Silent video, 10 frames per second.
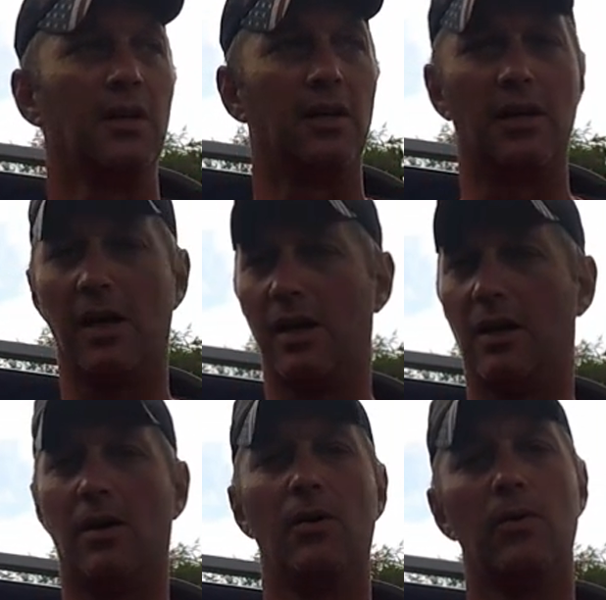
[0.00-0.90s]
and I had
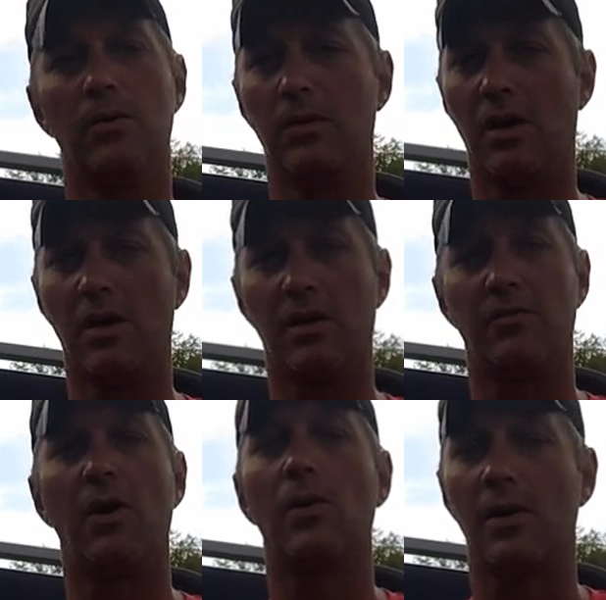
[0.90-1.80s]
a whole lot
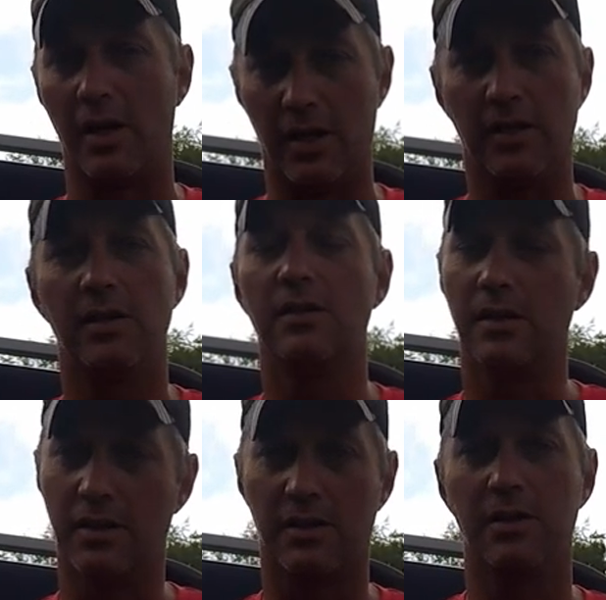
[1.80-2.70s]
of heartache to
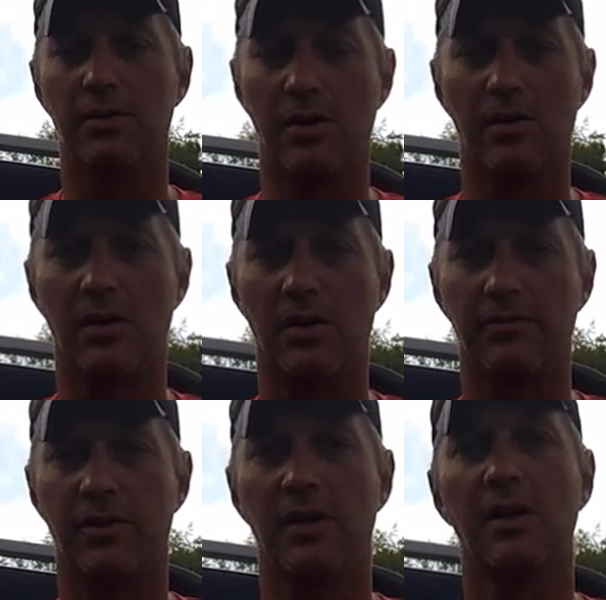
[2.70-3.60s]
get a keel guard off
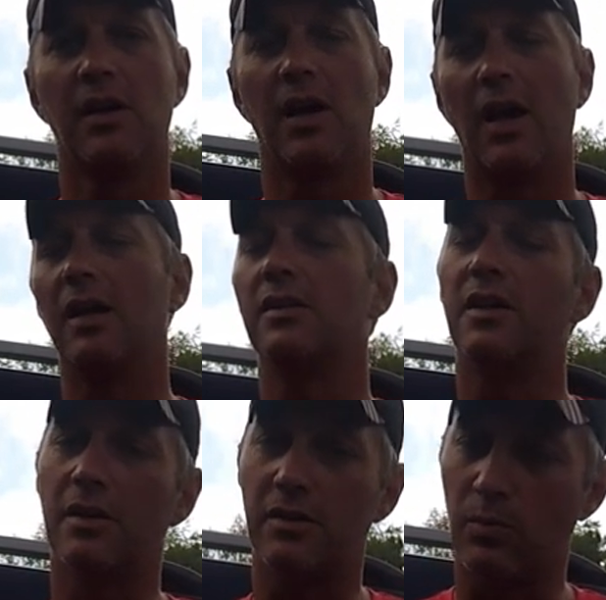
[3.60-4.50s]
and
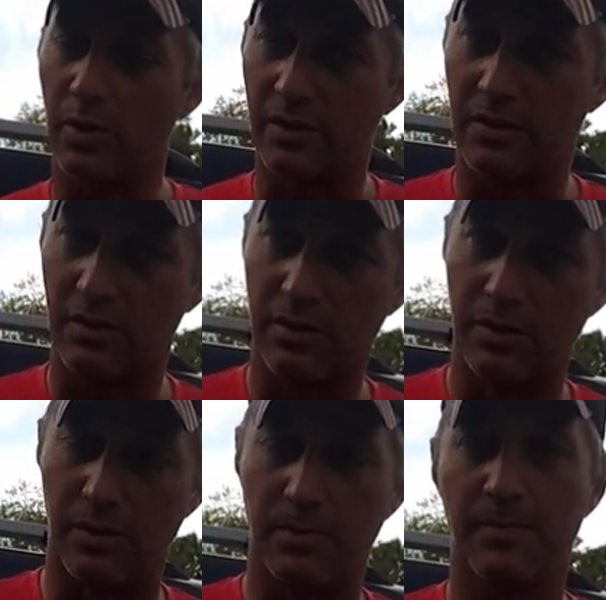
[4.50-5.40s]
get rid of the
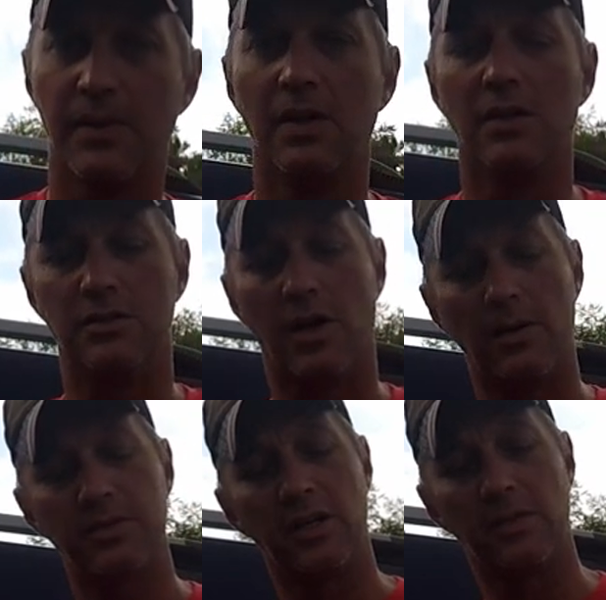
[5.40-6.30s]
glue. So I
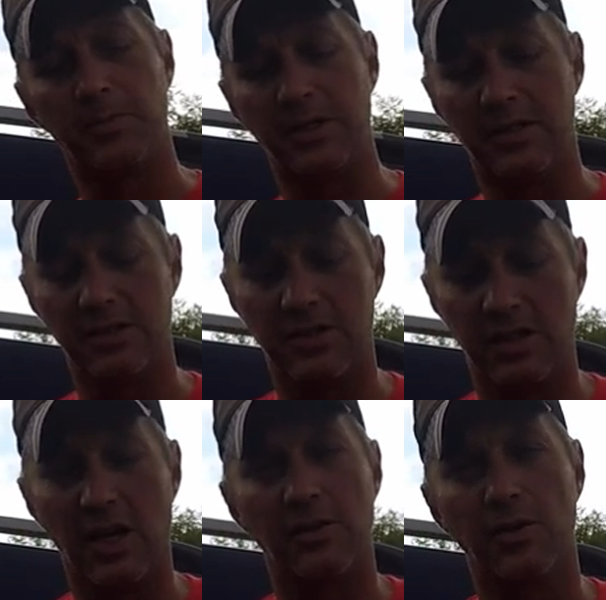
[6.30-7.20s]
was down at
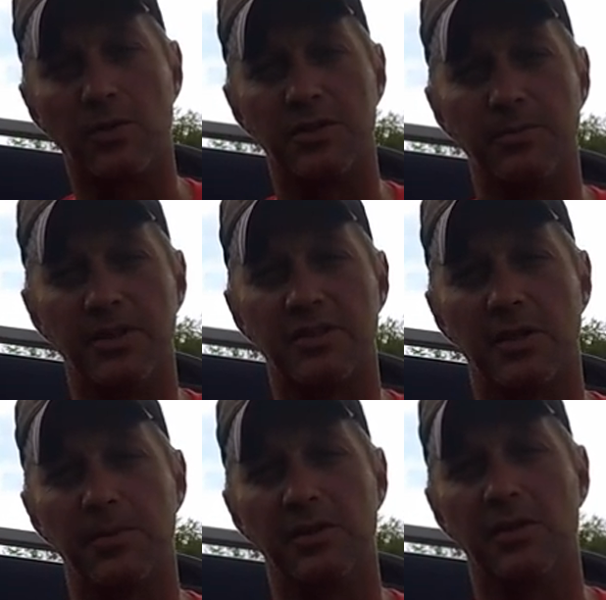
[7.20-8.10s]
PTG Outdoors in
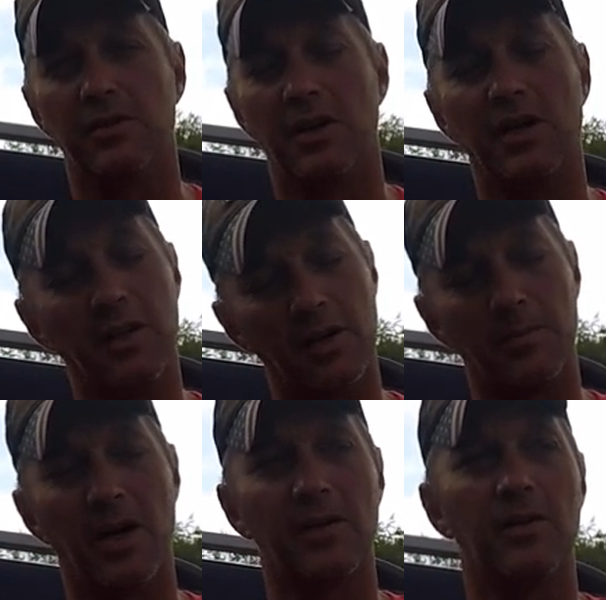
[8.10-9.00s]
Mississippi the other day, down there
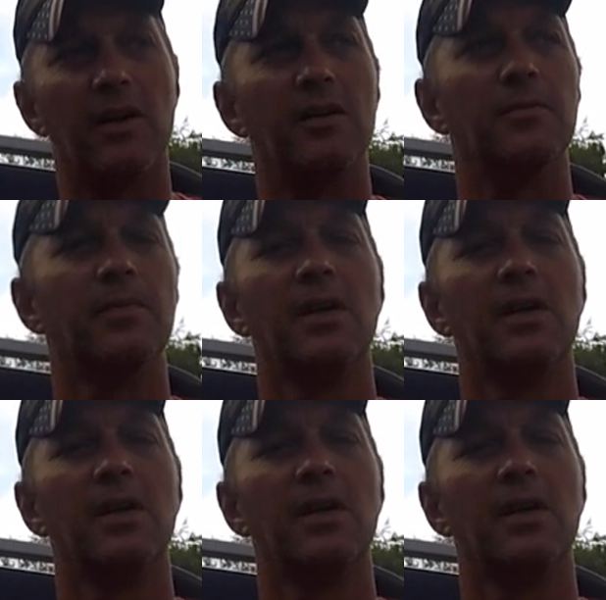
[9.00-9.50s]
by Grenada,